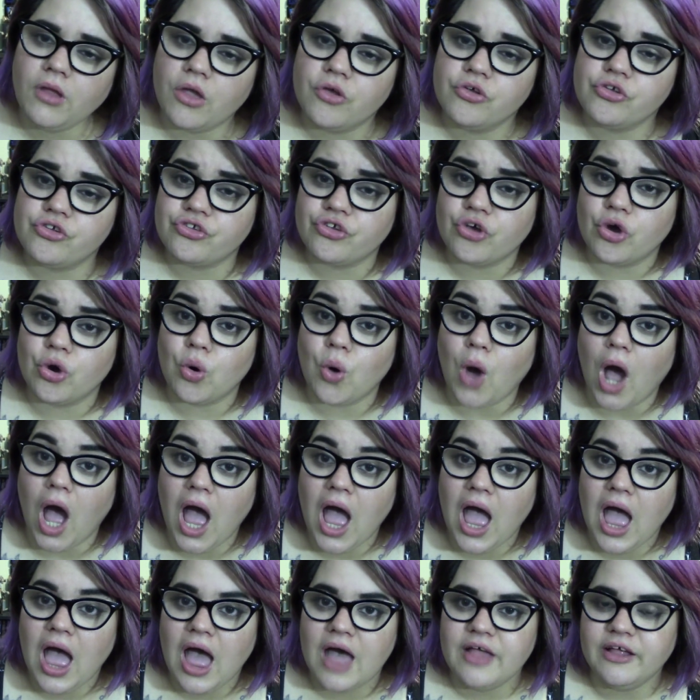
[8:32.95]
So
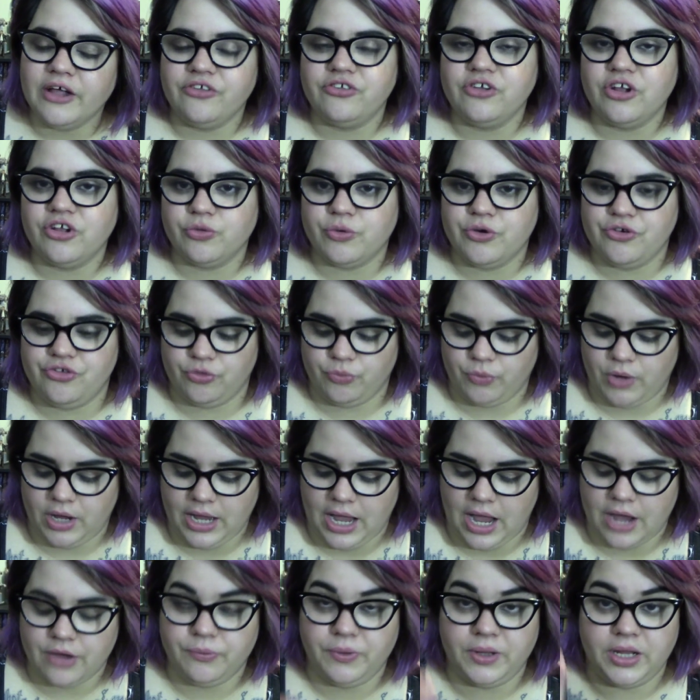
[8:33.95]
that's another reason
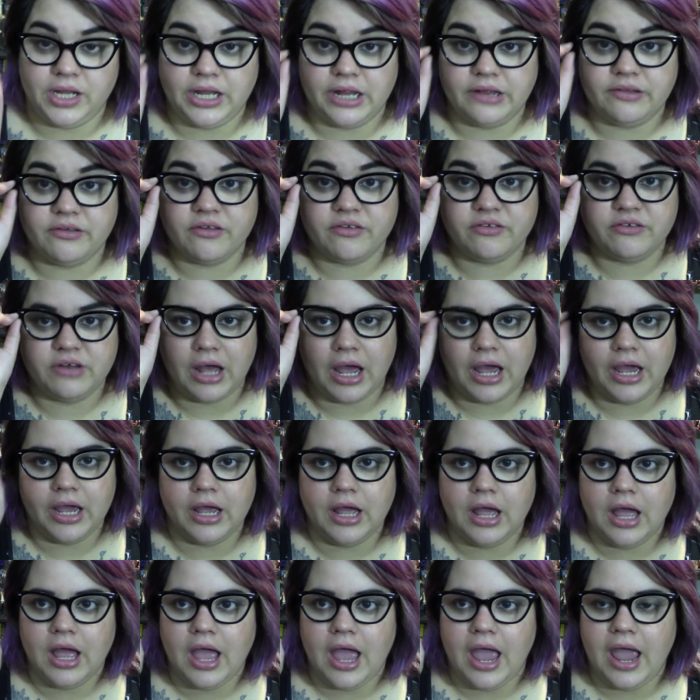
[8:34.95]
why I really like this
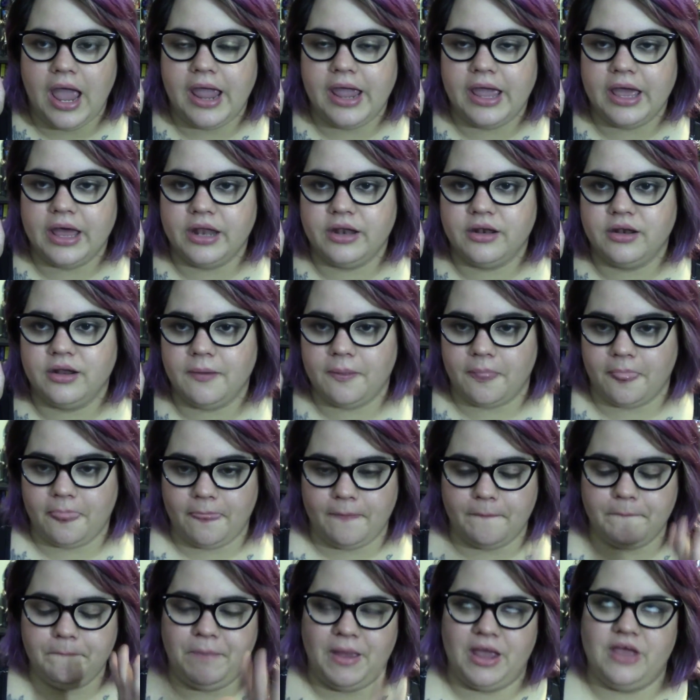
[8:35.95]
dye. And
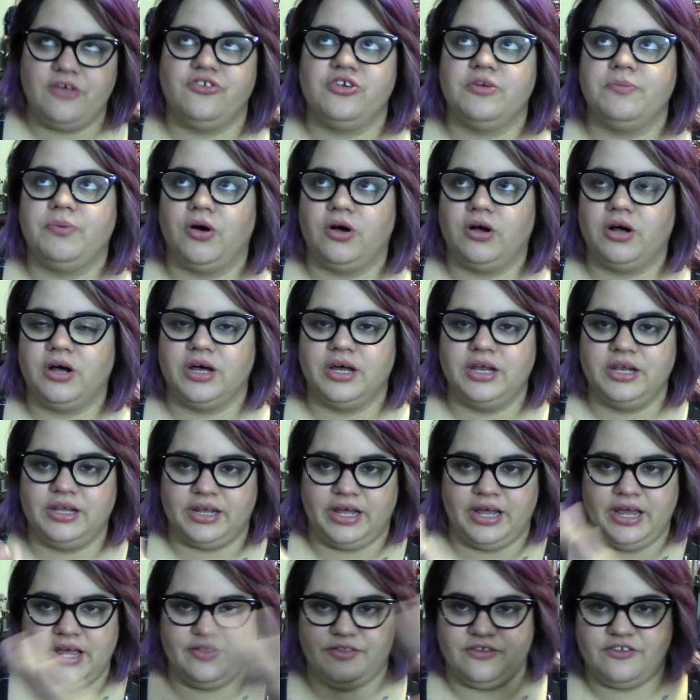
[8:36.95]
based upon
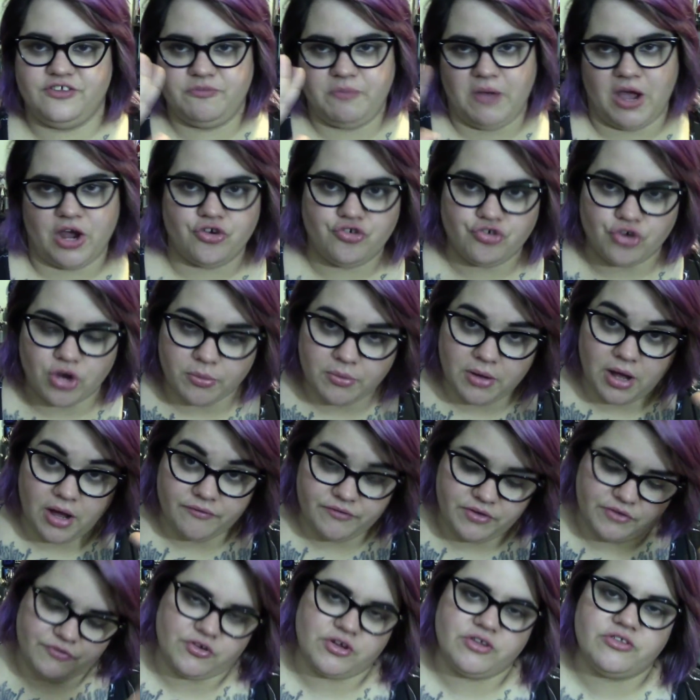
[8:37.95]
like the spectrum of
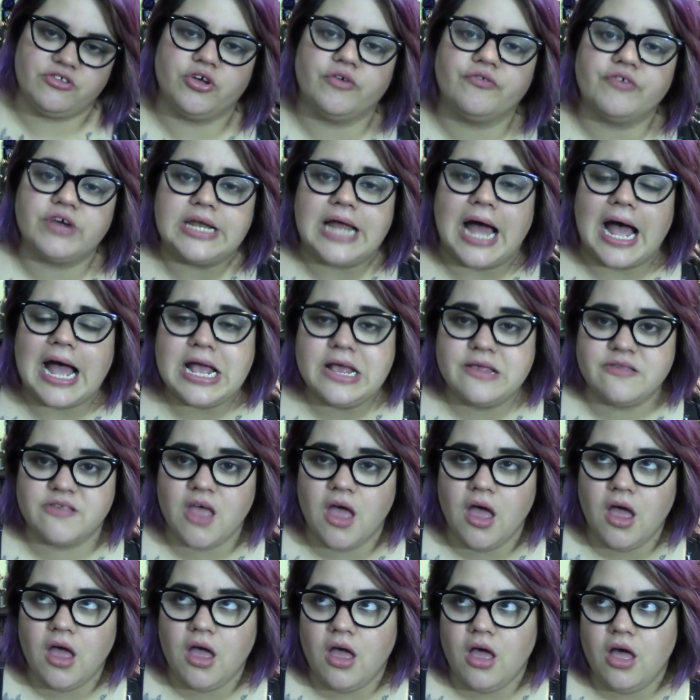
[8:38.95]
different silver dyes,
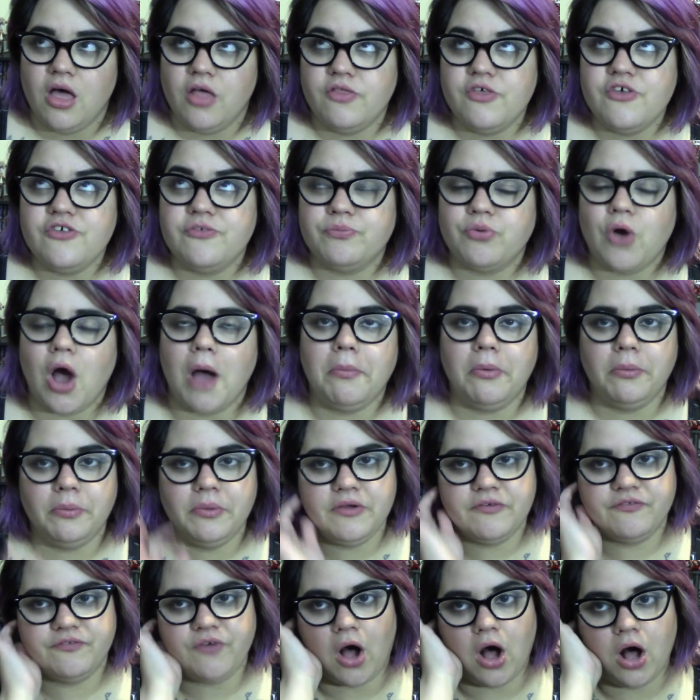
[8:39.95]
this probably
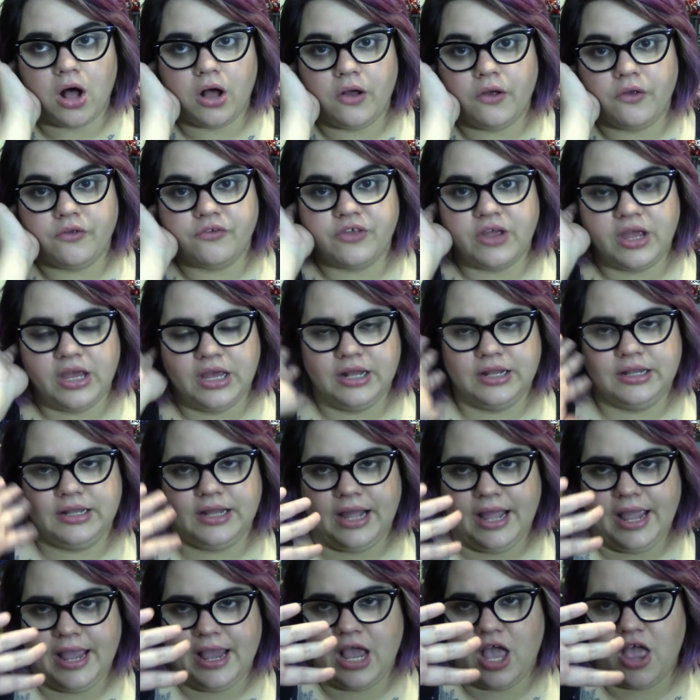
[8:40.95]
falls in
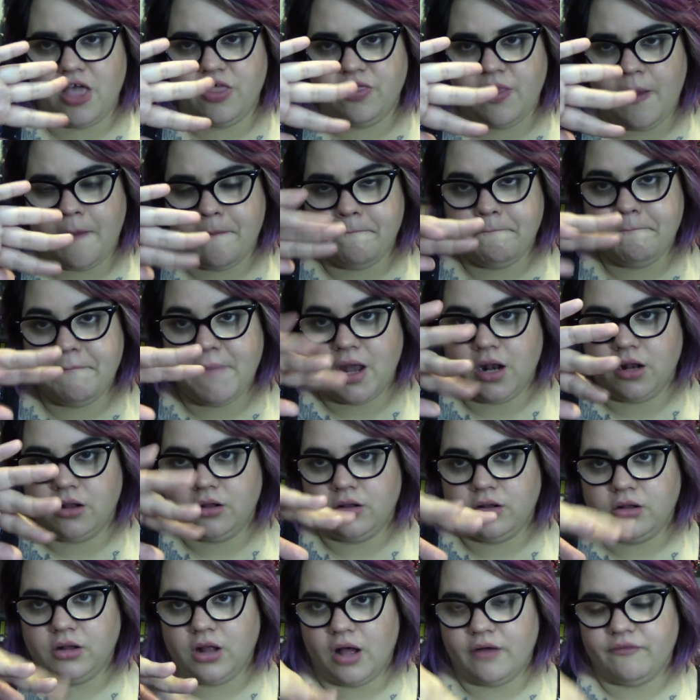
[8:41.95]
like the
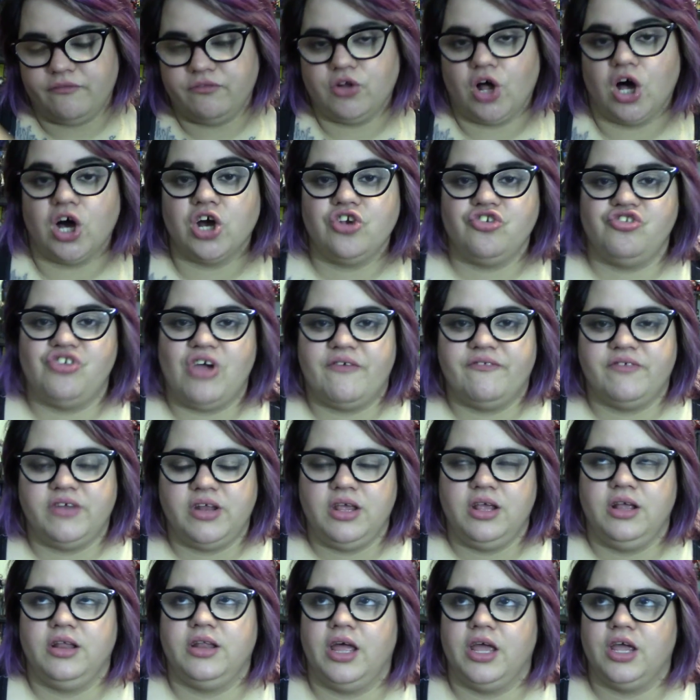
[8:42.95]
middle of
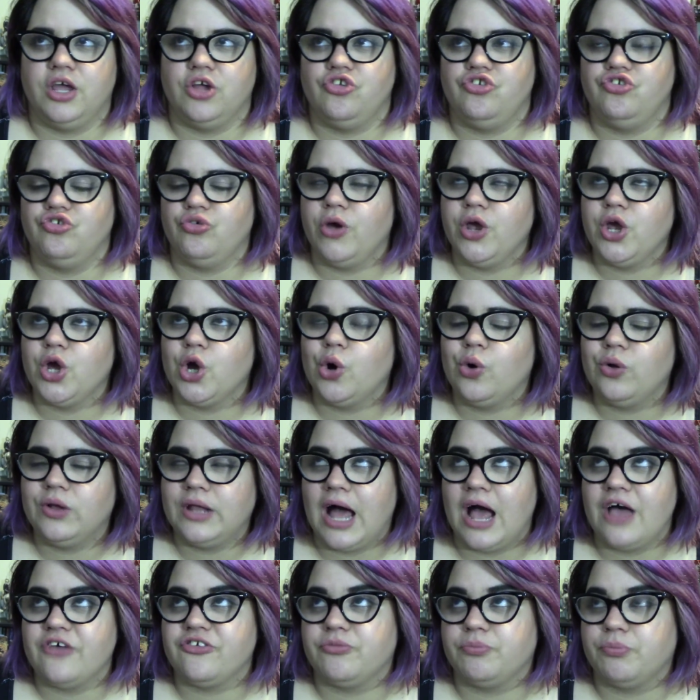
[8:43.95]
longevity. Like Joico
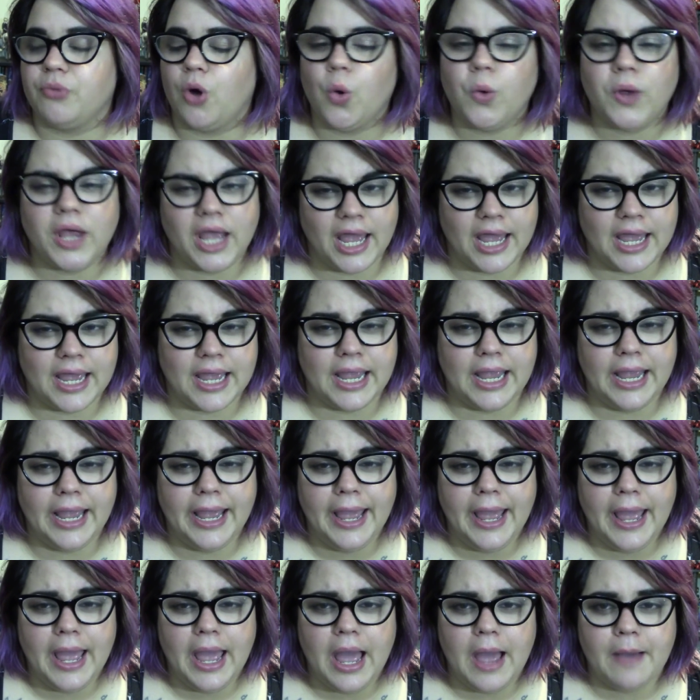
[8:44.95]
lasts okay,
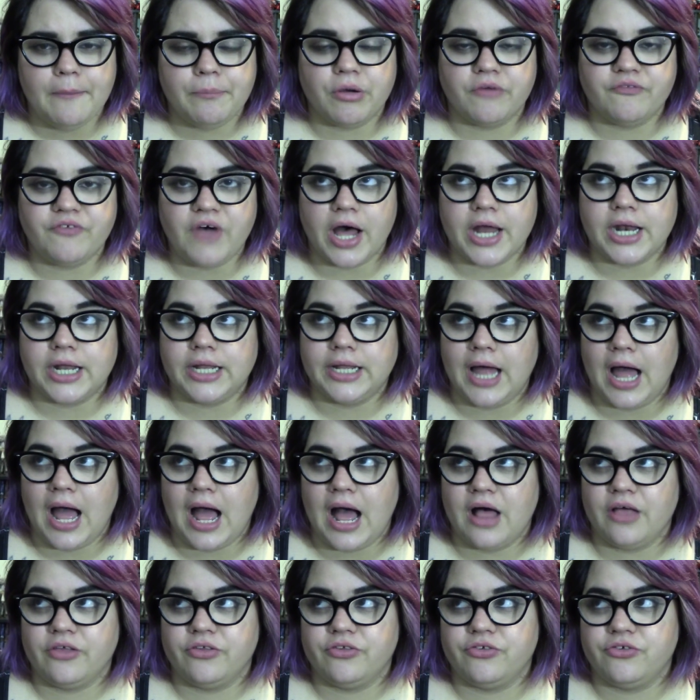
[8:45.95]
Pravana
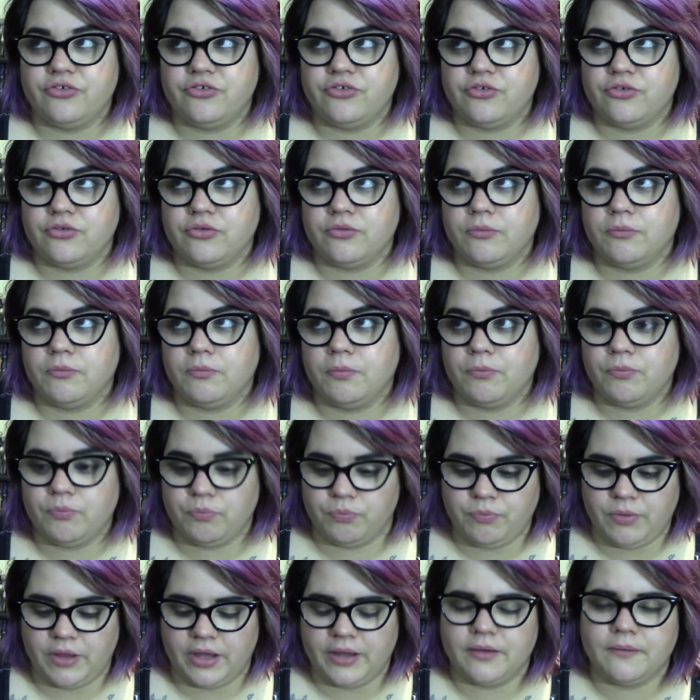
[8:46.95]
lasts
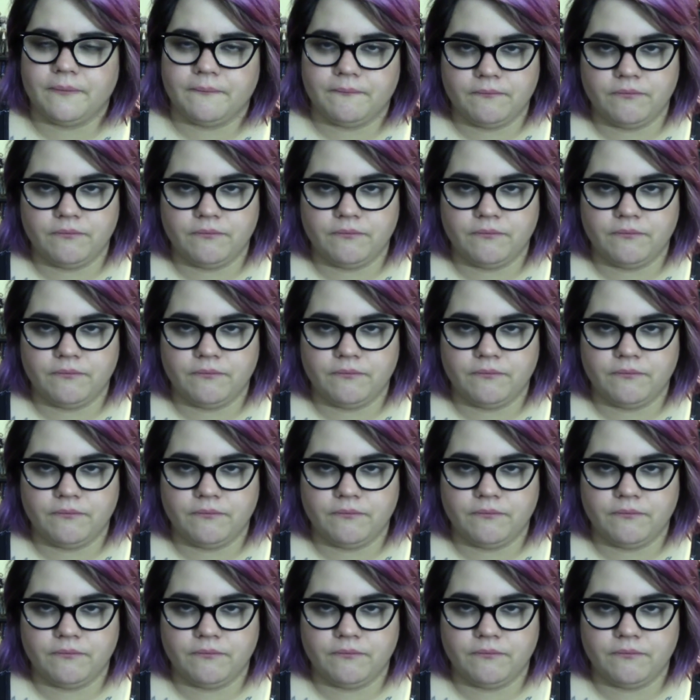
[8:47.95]
like